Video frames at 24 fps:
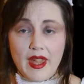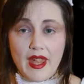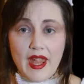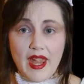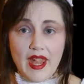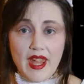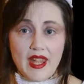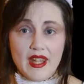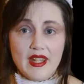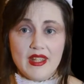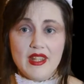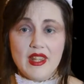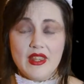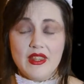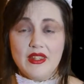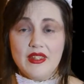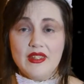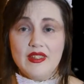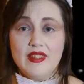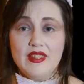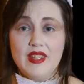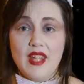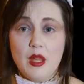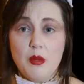and the
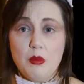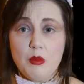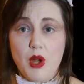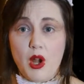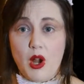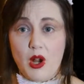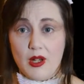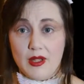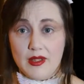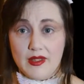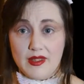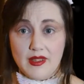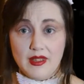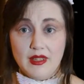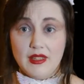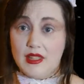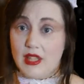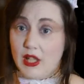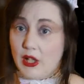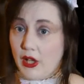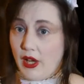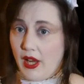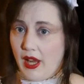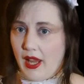same cards in
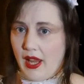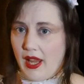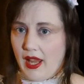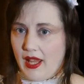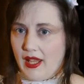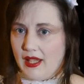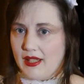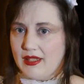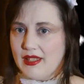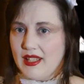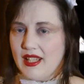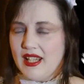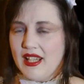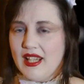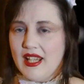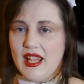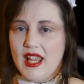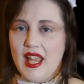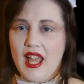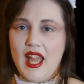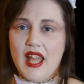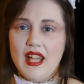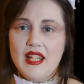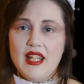their hand.
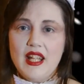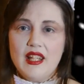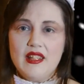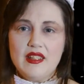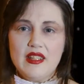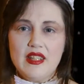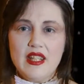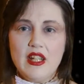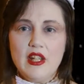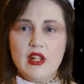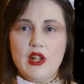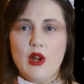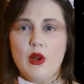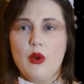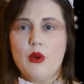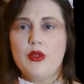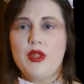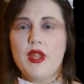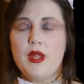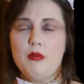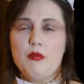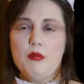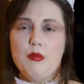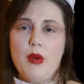And as they go,
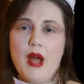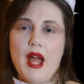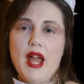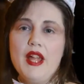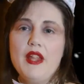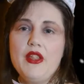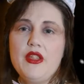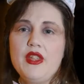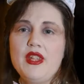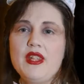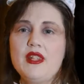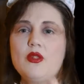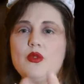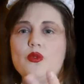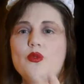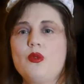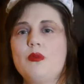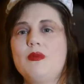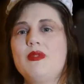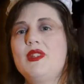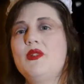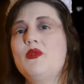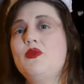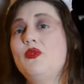they buy things
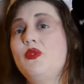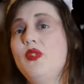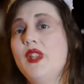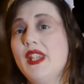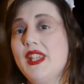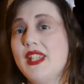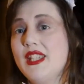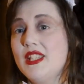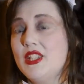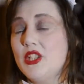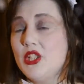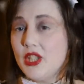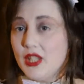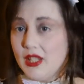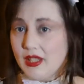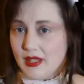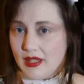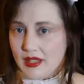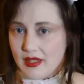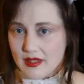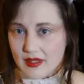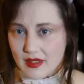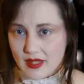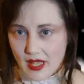from the village in
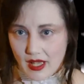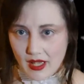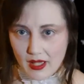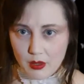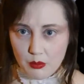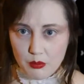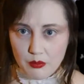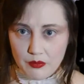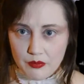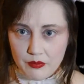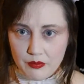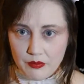this game.